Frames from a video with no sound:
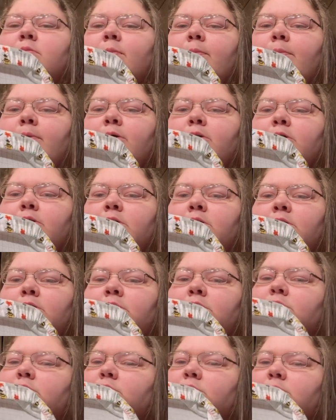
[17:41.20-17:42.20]

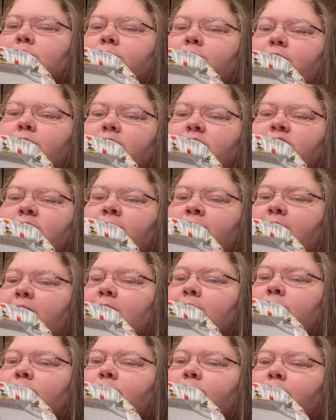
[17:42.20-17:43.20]

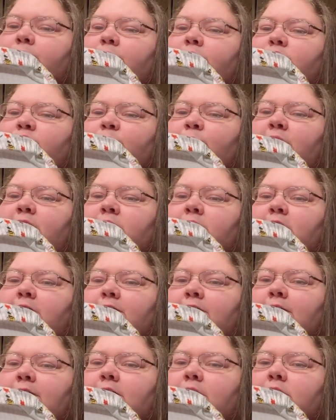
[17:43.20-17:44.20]
Bergsma, I
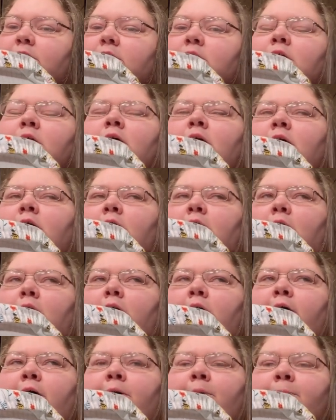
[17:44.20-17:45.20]
think.
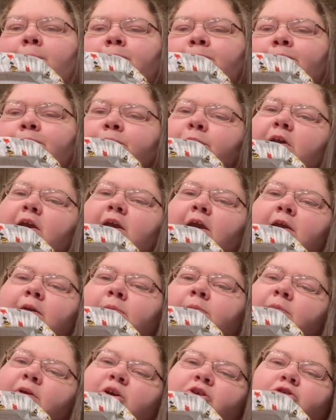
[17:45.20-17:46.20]
Again,
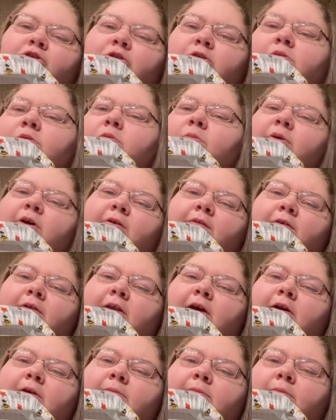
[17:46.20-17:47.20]
picture will be over
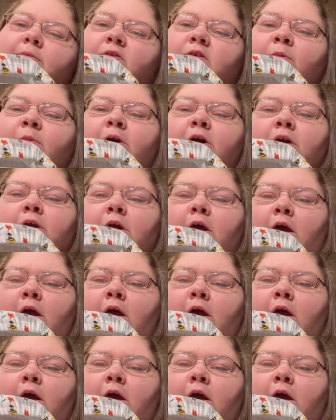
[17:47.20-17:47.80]
there somewhere.